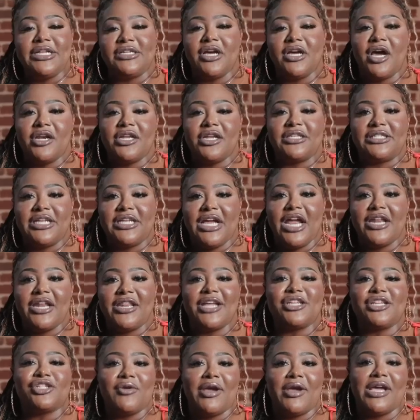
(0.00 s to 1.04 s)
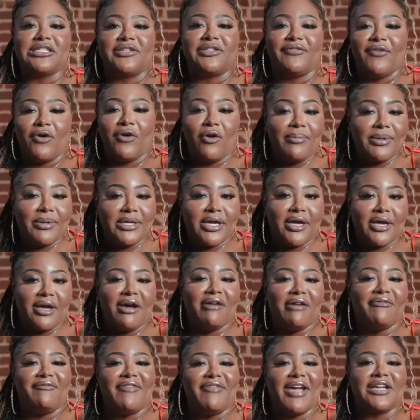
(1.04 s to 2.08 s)
to understand that transphobia
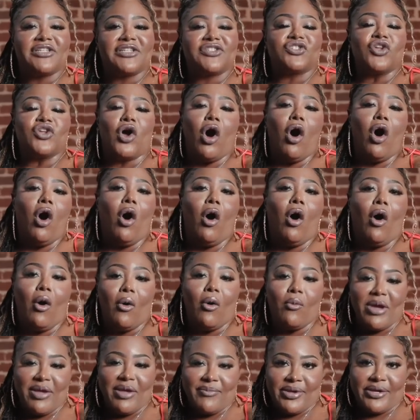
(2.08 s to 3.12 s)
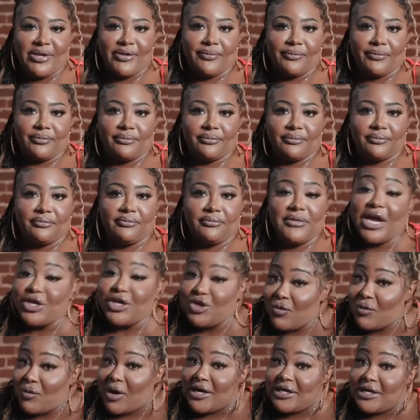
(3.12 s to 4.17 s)
affects all women. Now
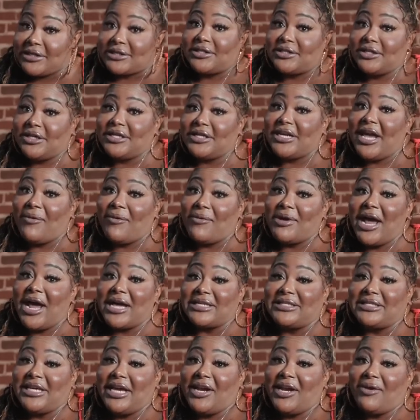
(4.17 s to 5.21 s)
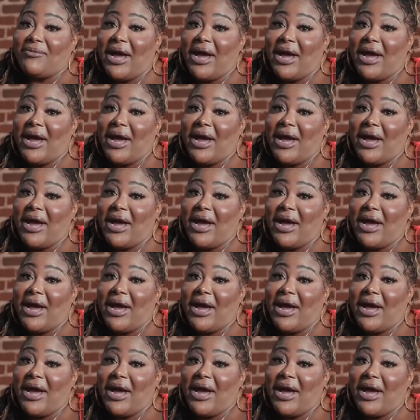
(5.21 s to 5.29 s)
you understood that when I said it,